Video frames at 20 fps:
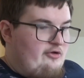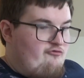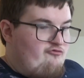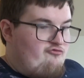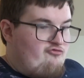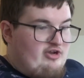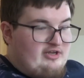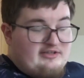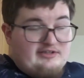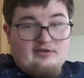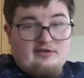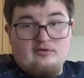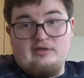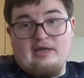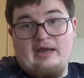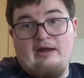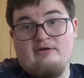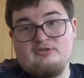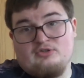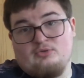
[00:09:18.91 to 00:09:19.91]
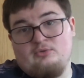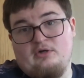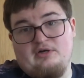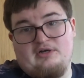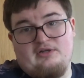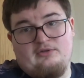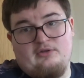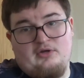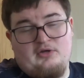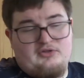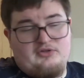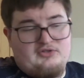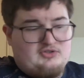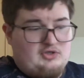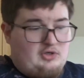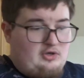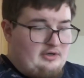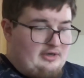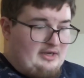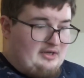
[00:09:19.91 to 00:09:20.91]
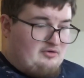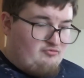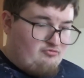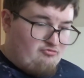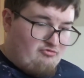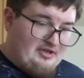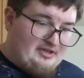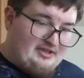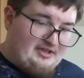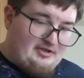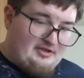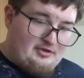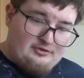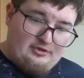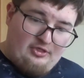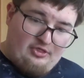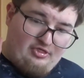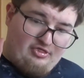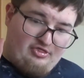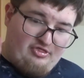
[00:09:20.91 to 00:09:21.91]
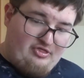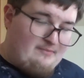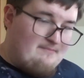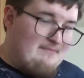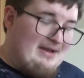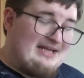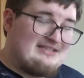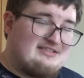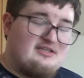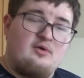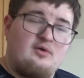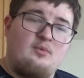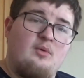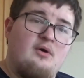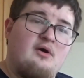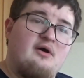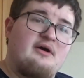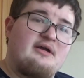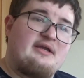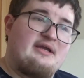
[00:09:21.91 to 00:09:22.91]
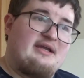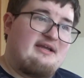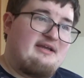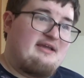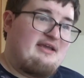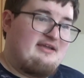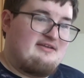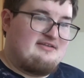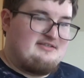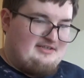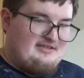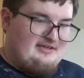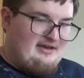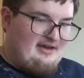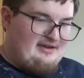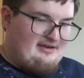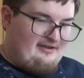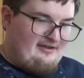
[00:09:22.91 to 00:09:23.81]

really good character work in Earthshock and really good thematic work in Kinder,